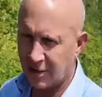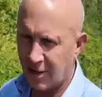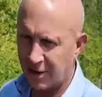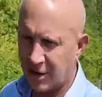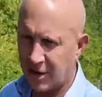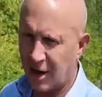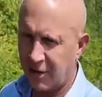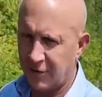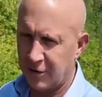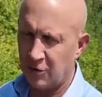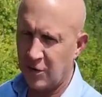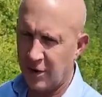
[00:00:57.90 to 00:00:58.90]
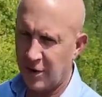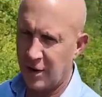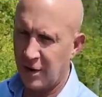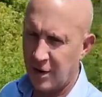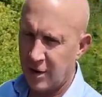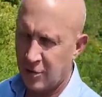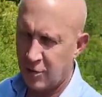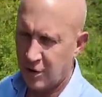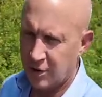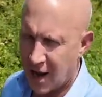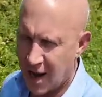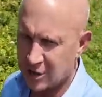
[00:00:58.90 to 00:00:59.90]
line covered with, a,
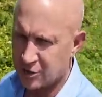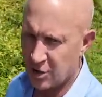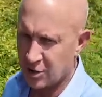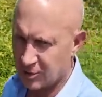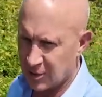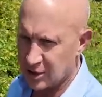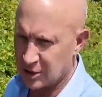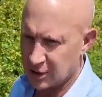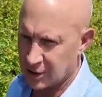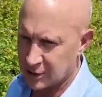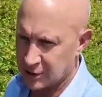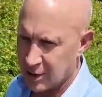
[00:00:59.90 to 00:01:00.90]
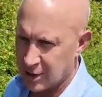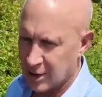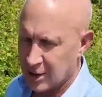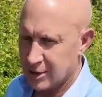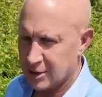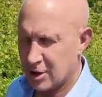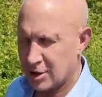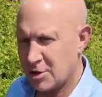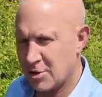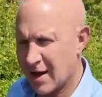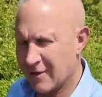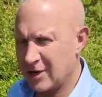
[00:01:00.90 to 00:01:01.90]
with hedgerow species that you
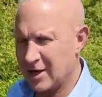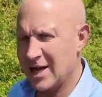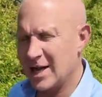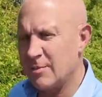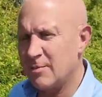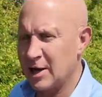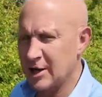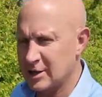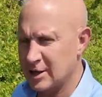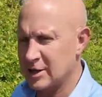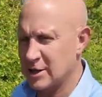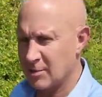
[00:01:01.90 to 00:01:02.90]
have an inability to